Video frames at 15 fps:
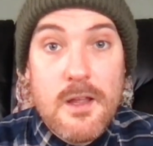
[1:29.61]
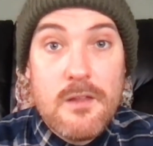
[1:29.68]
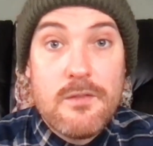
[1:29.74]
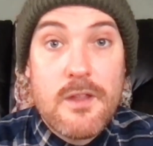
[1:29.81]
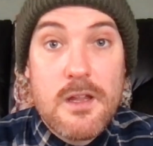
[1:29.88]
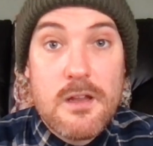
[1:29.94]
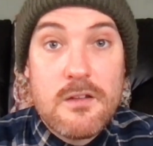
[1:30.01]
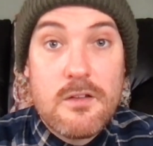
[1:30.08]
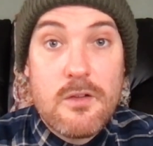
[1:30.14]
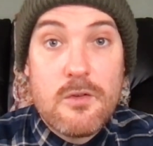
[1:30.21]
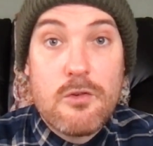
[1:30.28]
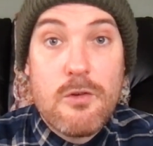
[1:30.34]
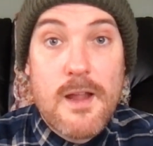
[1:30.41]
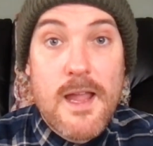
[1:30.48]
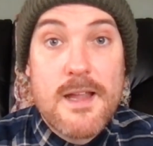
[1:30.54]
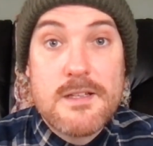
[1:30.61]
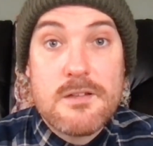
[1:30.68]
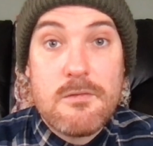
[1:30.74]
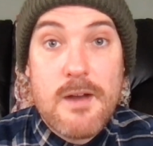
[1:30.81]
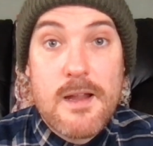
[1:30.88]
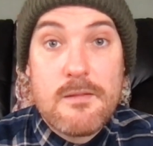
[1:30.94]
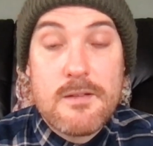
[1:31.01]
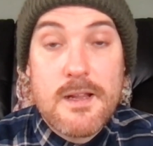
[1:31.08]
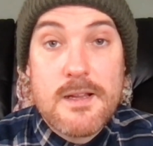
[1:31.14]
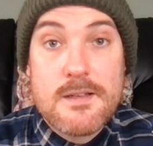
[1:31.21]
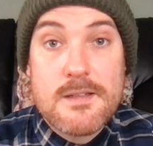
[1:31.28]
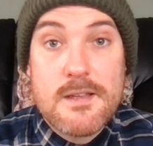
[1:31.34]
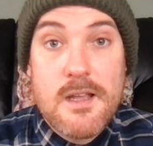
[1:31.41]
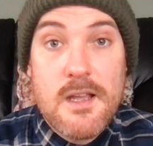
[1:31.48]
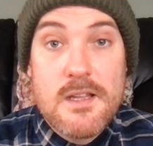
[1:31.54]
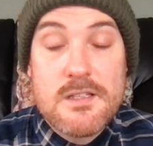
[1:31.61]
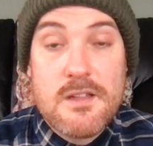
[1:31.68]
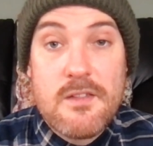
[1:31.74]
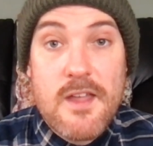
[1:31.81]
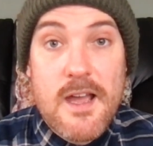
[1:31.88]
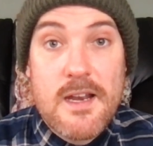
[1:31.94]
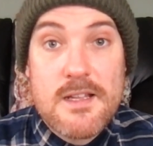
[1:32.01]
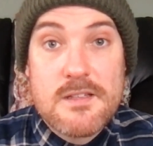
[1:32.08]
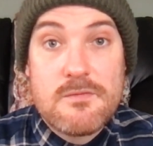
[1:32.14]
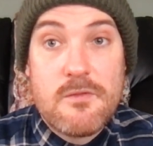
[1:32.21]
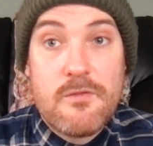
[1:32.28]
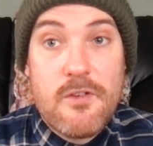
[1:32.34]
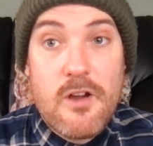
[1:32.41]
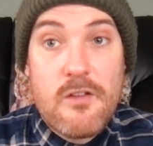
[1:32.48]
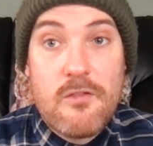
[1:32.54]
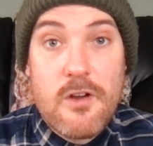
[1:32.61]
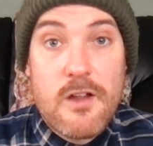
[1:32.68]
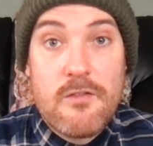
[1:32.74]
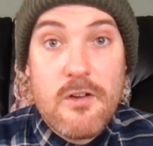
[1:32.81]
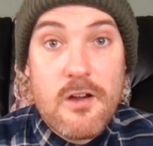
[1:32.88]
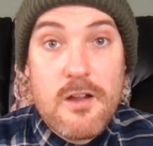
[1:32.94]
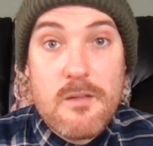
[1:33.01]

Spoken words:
that you do create around it. So that is very